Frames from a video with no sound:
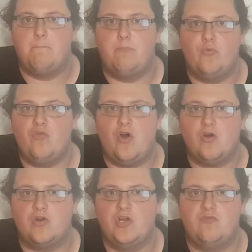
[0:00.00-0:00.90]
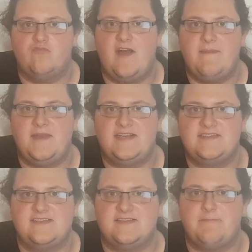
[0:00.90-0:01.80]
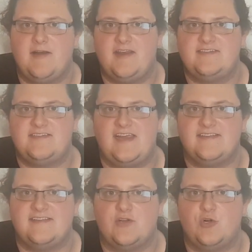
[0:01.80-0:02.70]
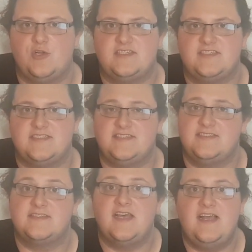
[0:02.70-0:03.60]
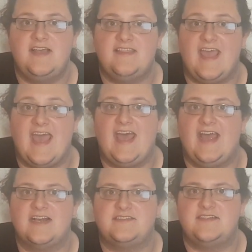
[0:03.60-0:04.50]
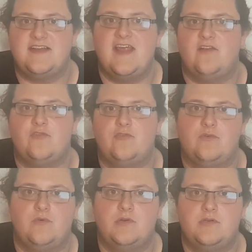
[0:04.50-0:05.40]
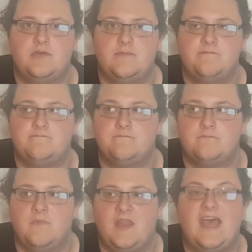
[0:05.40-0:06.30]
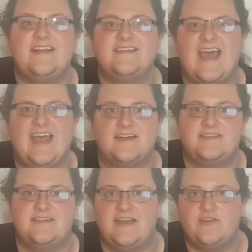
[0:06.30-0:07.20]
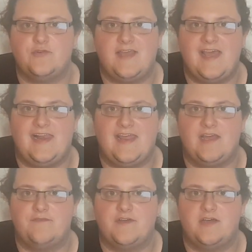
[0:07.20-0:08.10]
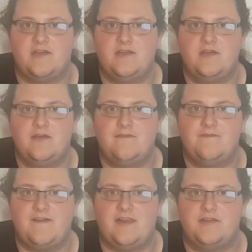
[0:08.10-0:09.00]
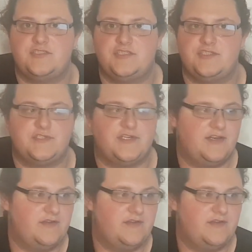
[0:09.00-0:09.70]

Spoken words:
Brock reminisces about his days in college and his accidental killing of a fellow student.